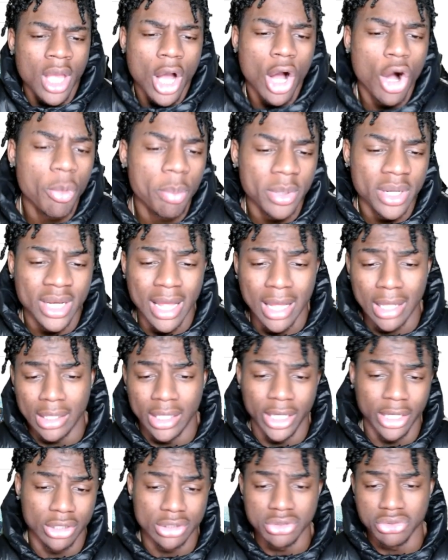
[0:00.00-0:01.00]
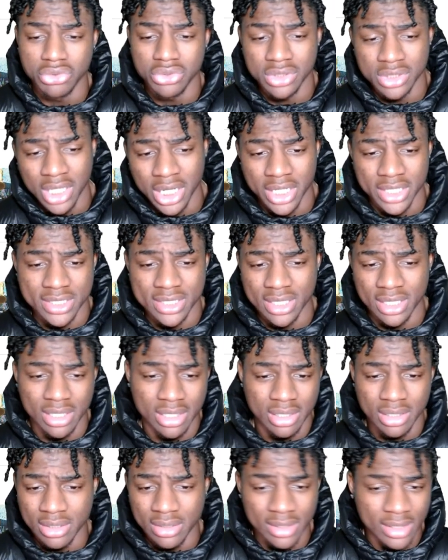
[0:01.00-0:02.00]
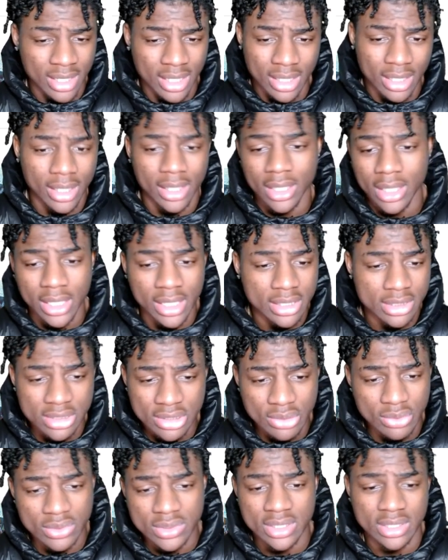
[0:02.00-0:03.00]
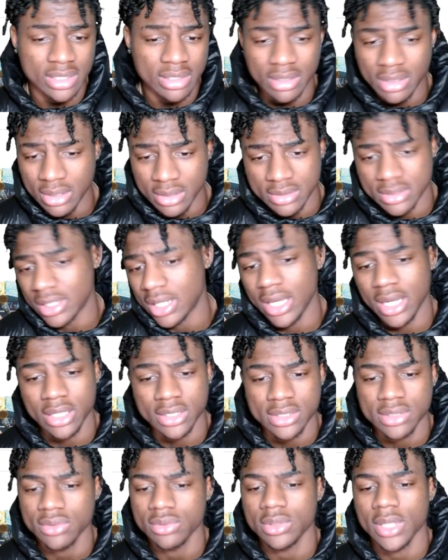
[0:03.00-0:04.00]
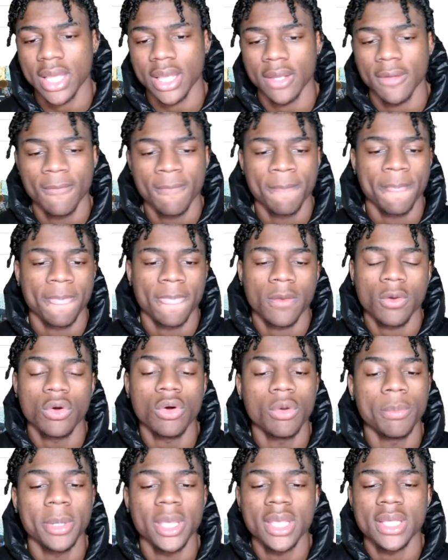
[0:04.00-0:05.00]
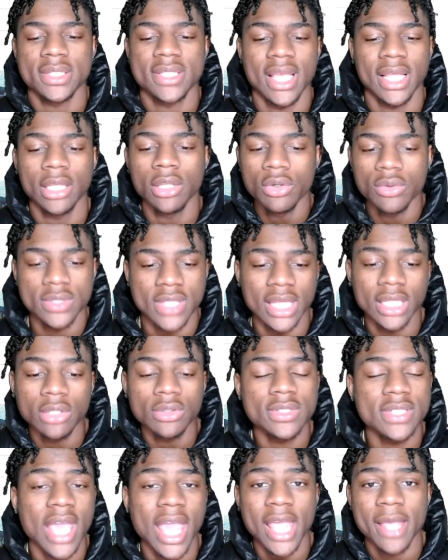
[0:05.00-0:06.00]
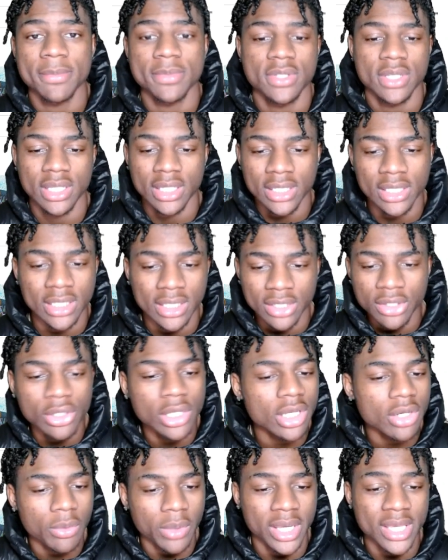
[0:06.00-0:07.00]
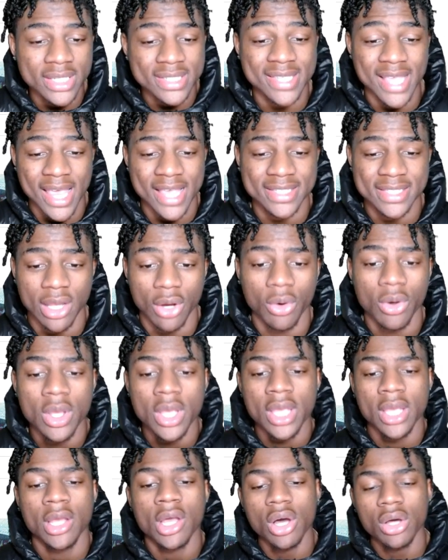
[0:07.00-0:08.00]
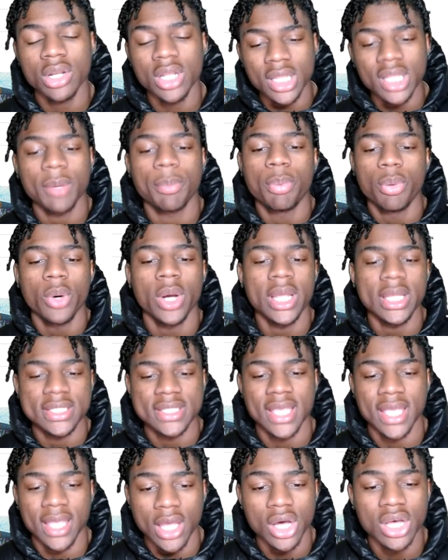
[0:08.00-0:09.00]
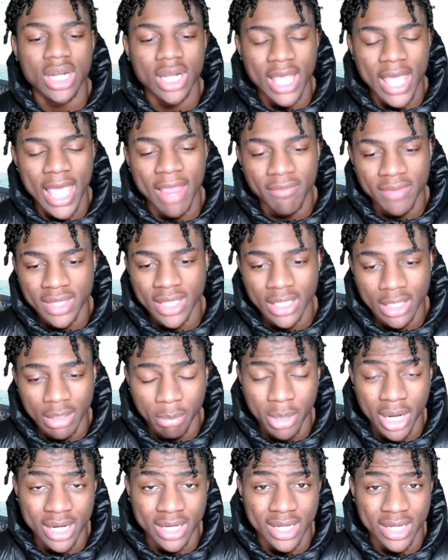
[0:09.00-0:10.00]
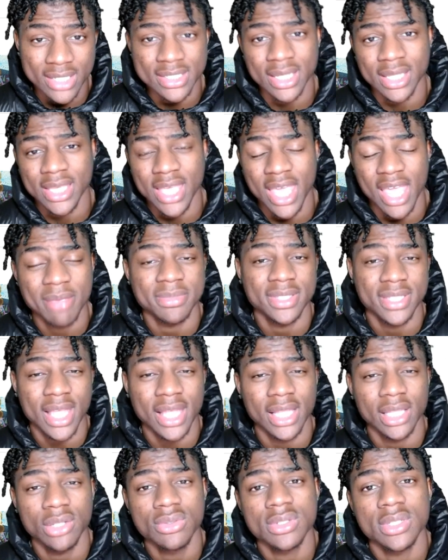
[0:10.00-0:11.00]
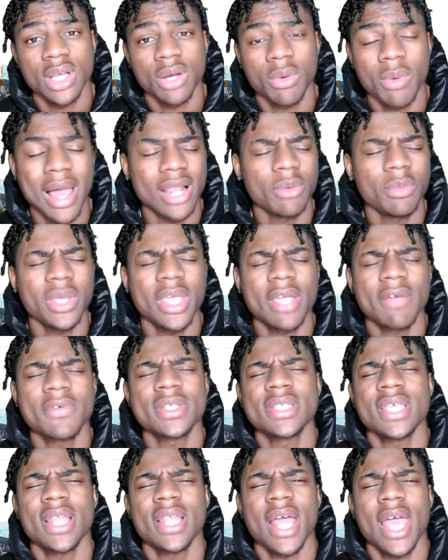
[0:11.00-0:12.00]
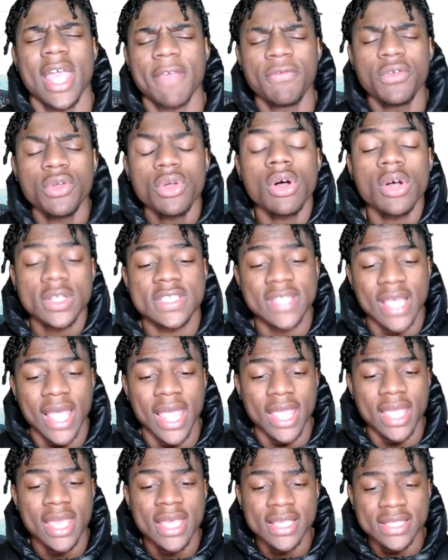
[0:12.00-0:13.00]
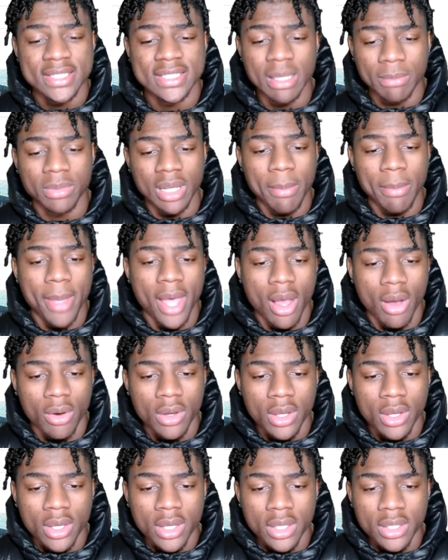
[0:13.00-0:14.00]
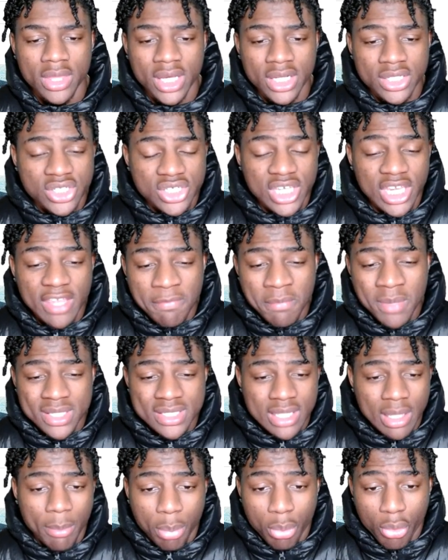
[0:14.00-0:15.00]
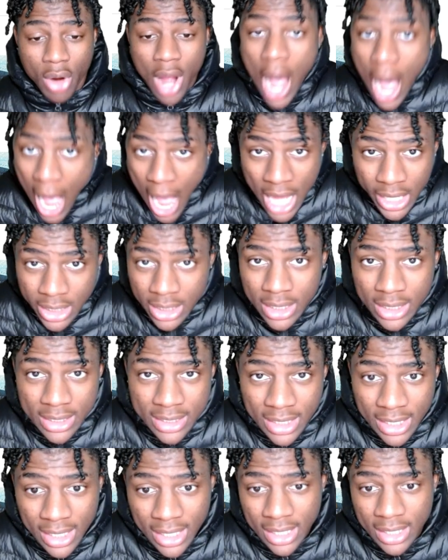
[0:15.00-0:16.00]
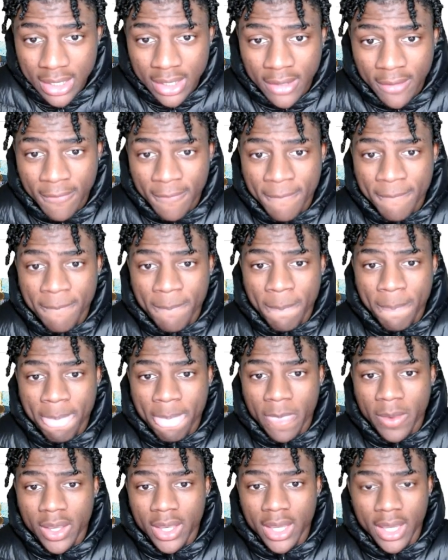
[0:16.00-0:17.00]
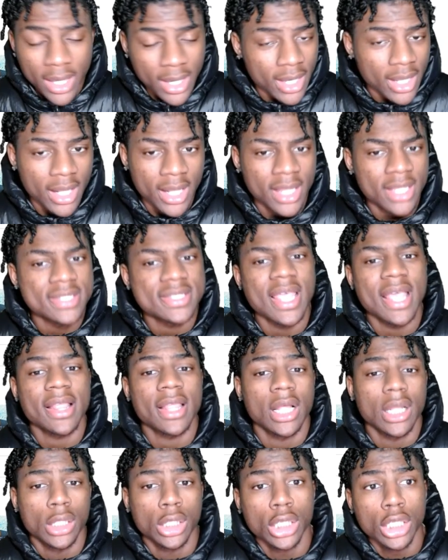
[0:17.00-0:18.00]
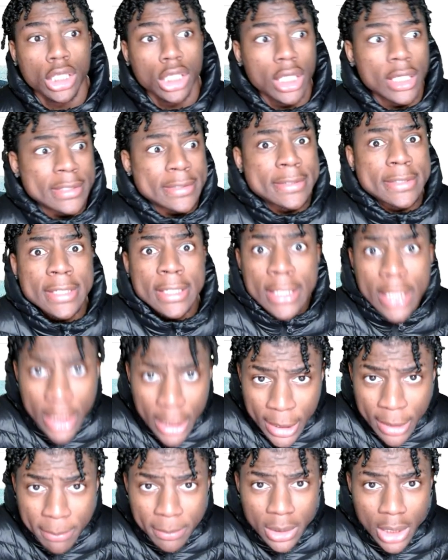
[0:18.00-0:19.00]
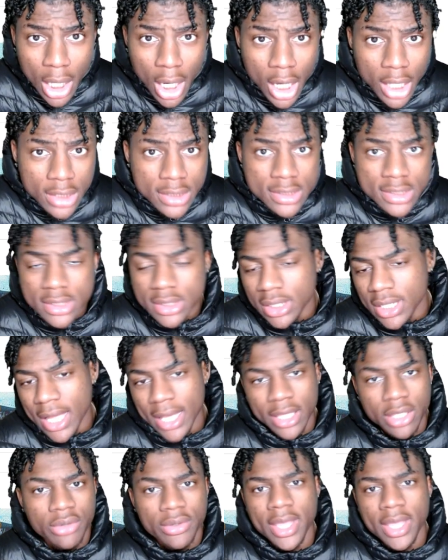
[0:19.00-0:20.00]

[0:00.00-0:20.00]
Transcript: Opening night, Lakers lose to Nuggets. The, no, no, Lakers lose. The, the, the Lakers lose. Like Cool beans. They lose. They lose games. You, you, look what he says though. Go to the points and go to everything LeBron does in the game that they lose though. Why don't we ever say that? If you're gonna say something about the achievements LeBron did, and, and then say the a team loss, like you